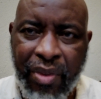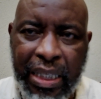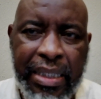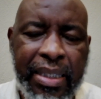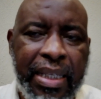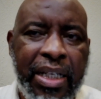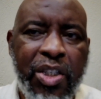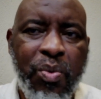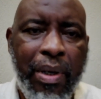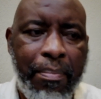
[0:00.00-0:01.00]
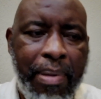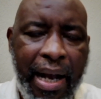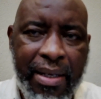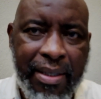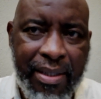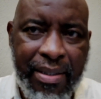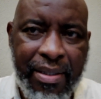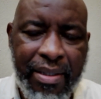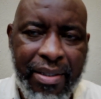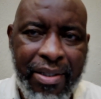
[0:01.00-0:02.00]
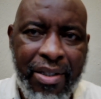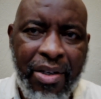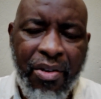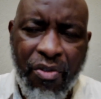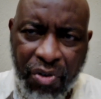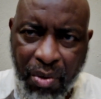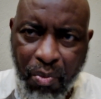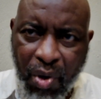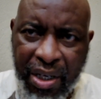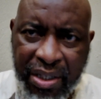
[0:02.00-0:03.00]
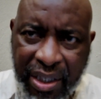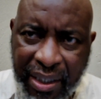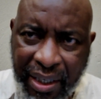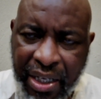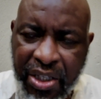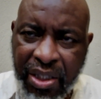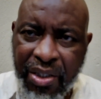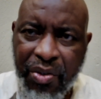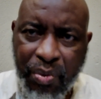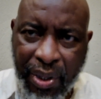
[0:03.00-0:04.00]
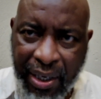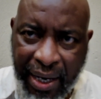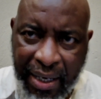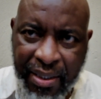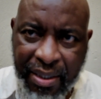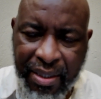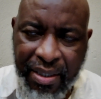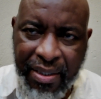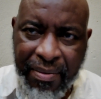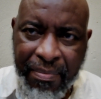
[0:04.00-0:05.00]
These things were passed from one generation to the next,